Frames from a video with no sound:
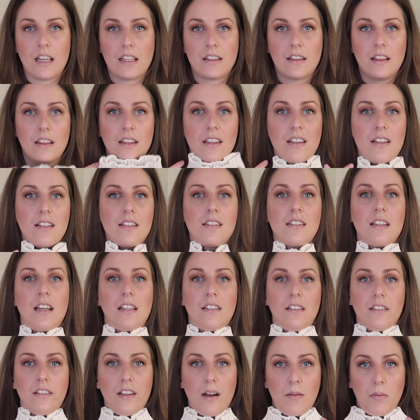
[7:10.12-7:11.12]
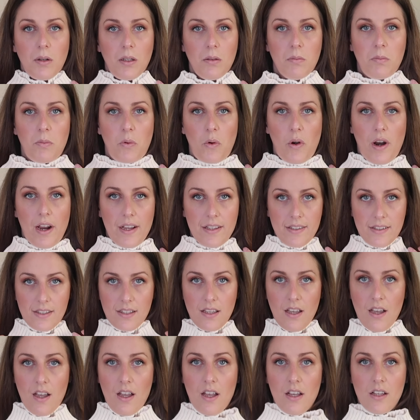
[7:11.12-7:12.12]
at least at a double price.
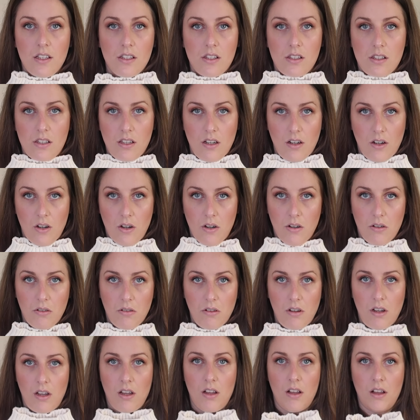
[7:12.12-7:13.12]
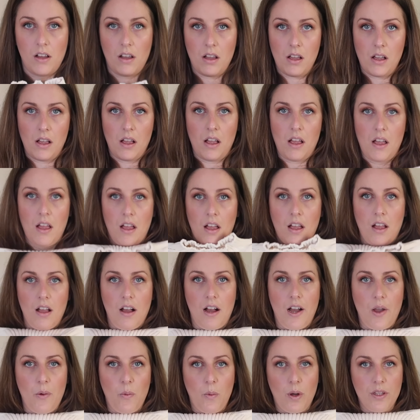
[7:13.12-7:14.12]
So
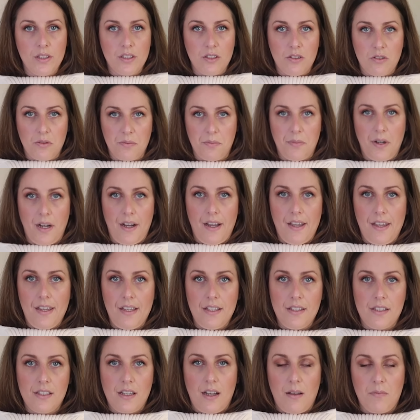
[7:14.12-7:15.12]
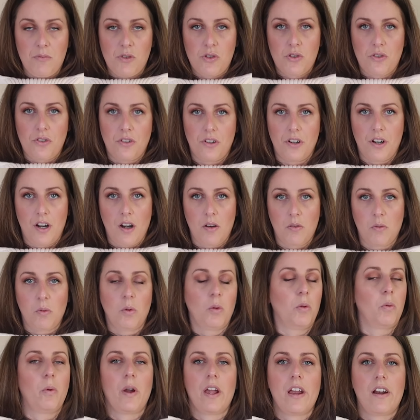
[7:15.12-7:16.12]
I wanted to buy it. I'm sure I
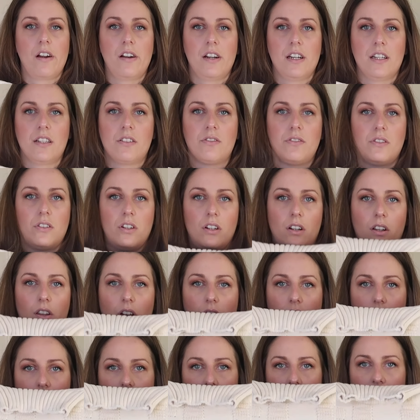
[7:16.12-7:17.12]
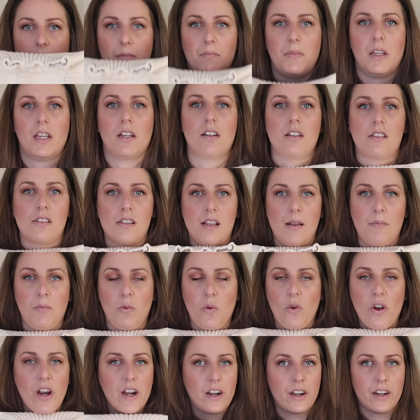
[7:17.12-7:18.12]
will wear it for a long time because
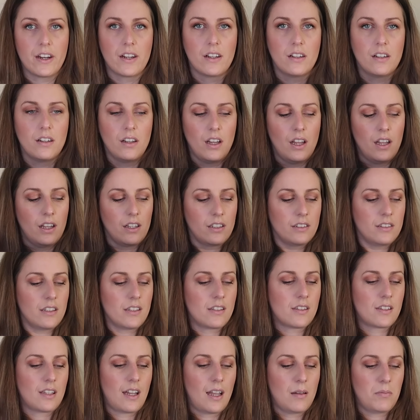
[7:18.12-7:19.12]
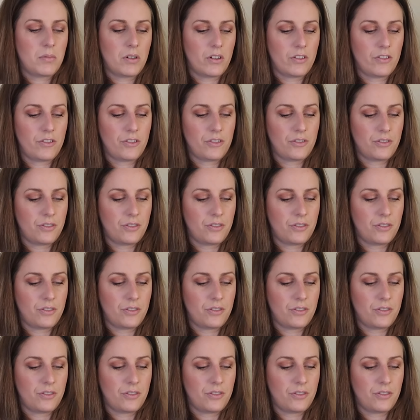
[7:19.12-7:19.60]
I'm wearing this type of